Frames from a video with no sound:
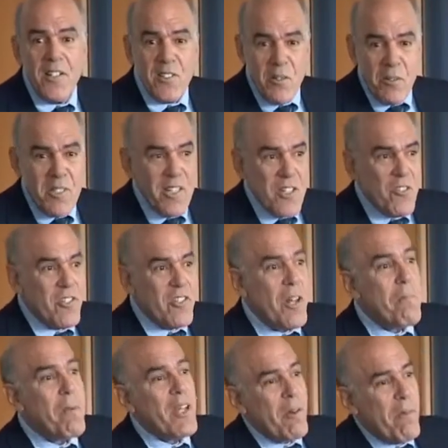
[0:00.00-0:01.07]
So it's
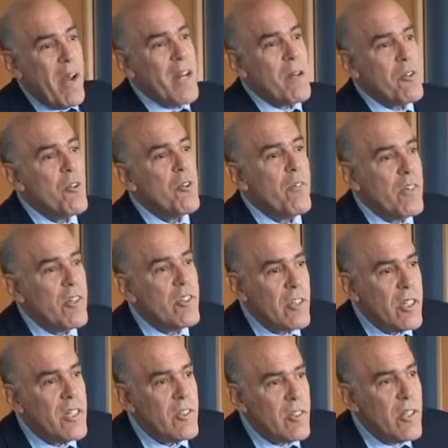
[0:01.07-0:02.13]
interesting. But you're right, at
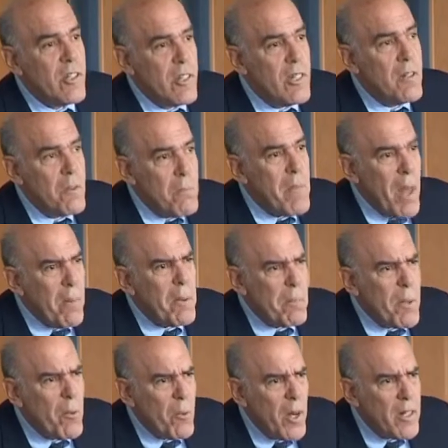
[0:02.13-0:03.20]
universities, that
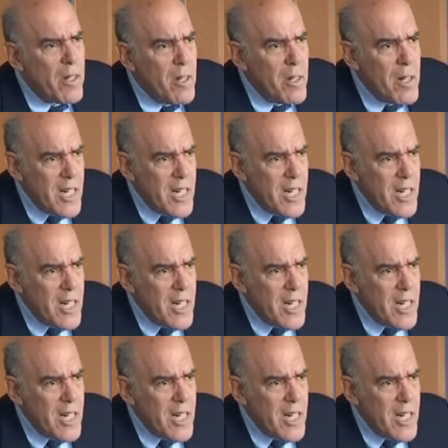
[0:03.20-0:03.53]
would be one.